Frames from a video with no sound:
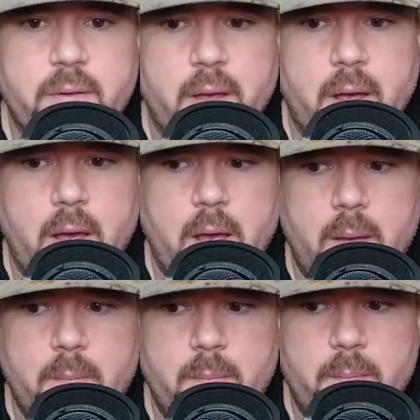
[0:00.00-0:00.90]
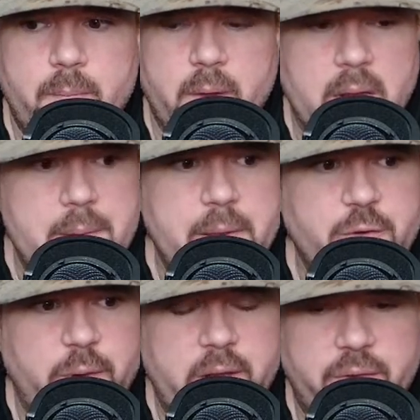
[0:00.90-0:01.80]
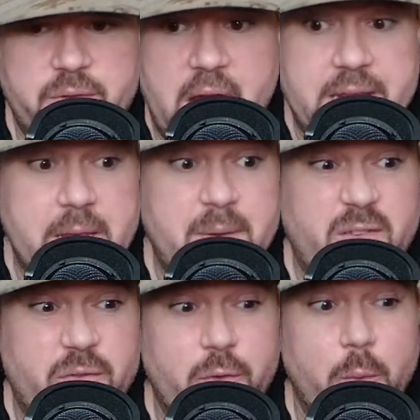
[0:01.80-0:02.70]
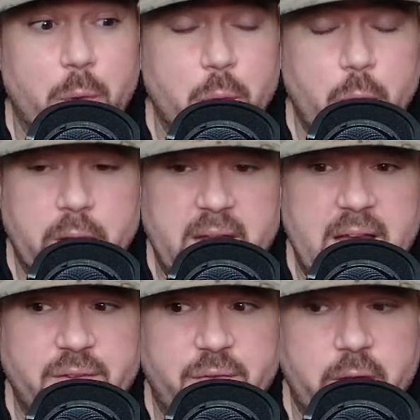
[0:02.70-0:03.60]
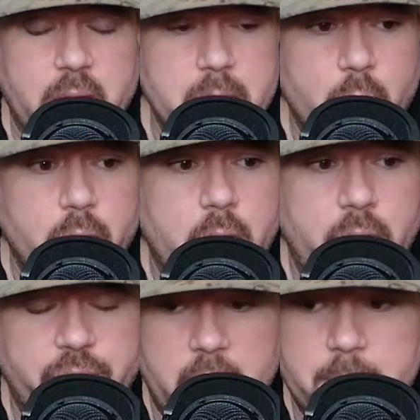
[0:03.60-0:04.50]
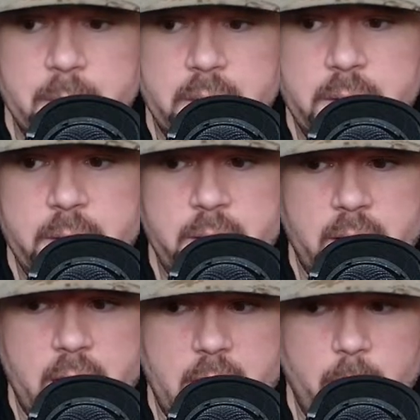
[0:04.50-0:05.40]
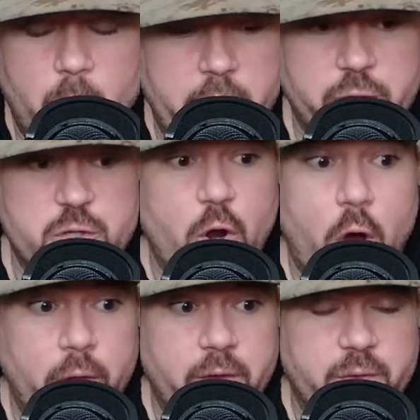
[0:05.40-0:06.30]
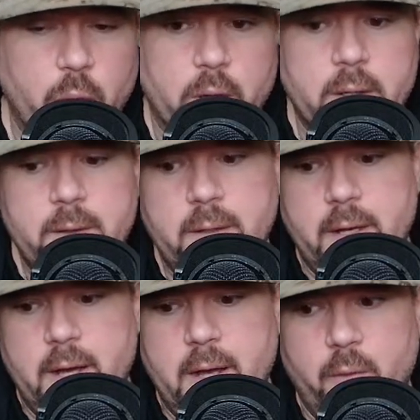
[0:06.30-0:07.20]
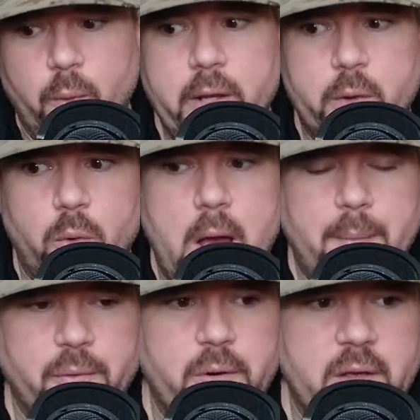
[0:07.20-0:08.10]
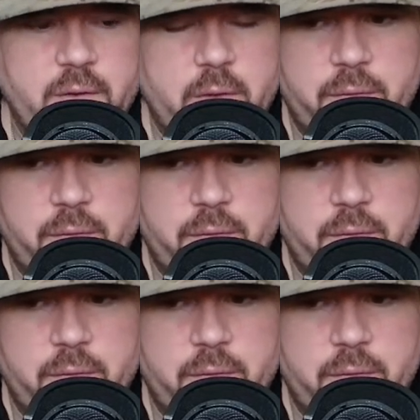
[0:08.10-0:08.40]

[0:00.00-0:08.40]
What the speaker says: The Climate Pledge Arena is tiny, but it's super cool. It kind of has a feel like Memorial Coliseum, where you're just on the floor. A really cool opportunity if